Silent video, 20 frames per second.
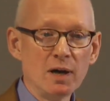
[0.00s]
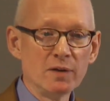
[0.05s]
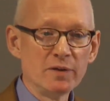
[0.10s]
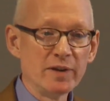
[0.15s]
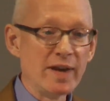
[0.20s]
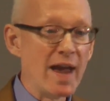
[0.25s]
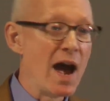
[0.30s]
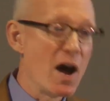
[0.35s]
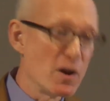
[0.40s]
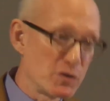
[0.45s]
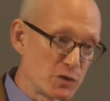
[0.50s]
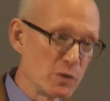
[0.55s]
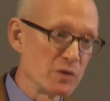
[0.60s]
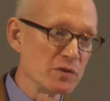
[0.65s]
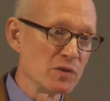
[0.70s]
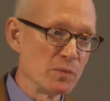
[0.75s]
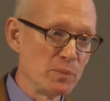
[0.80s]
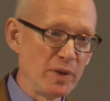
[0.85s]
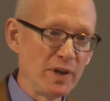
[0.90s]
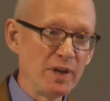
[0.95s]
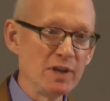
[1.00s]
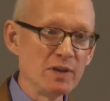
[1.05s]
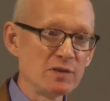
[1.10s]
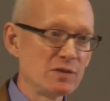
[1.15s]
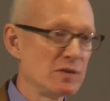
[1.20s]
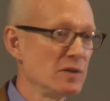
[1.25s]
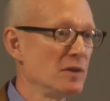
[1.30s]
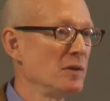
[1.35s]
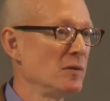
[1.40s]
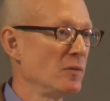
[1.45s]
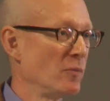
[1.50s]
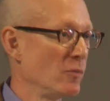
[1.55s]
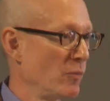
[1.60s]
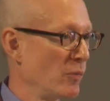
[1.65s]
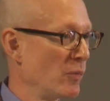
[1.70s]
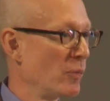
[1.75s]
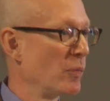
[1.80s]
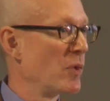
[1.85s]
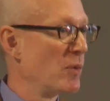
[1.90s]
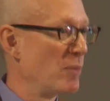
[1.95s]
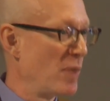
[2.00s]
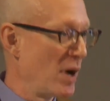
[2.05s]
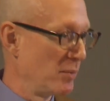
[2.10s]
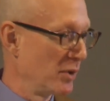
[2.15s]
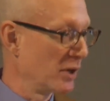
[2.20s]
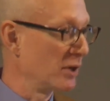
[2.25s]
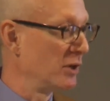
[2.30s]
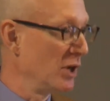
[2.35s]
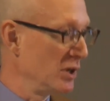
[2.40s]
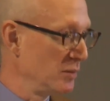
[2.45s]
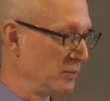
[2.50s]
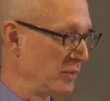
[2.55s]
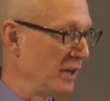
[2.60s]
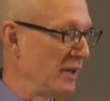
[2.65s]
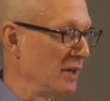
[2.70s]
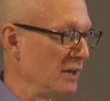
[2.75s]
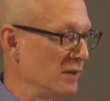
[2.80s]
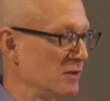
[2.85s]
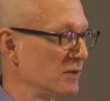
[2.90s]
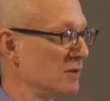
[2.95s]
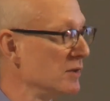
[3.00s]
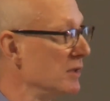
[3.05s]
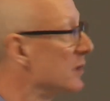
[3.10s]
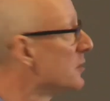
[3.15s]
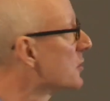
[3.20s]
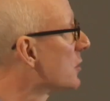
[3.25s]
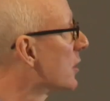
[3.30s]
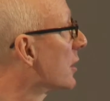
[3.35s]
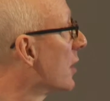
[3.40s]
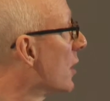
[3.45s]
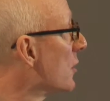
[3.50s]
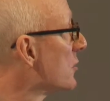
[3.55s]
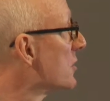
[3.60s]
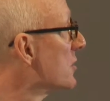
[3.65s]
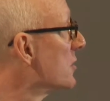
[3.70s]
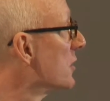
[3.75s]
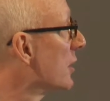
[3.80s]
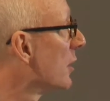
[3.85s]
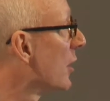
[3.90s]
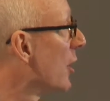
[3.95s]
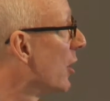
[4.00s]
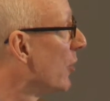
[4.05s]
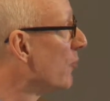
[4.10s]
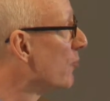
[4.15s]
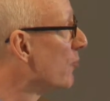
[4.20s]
the altruism piece, the public good piece, goes to 0.